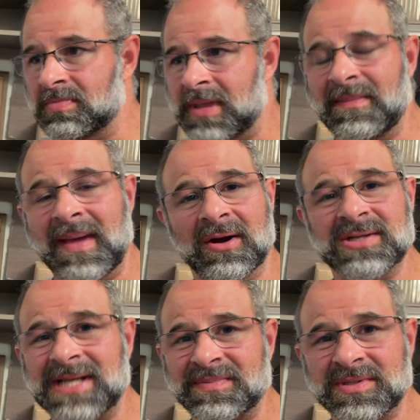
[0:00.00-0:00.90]
keep getting our
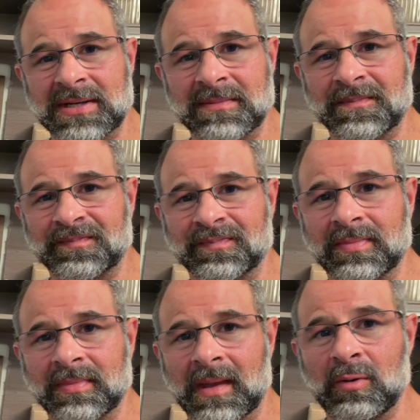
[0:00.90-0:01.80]
steps in, and
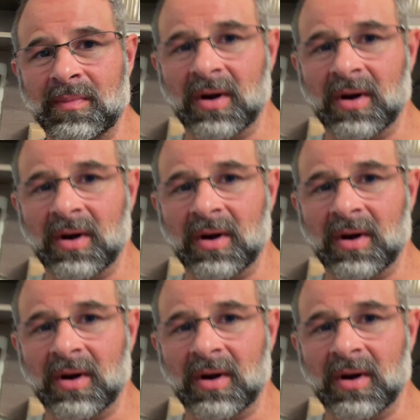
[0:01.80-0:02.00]
we'll be all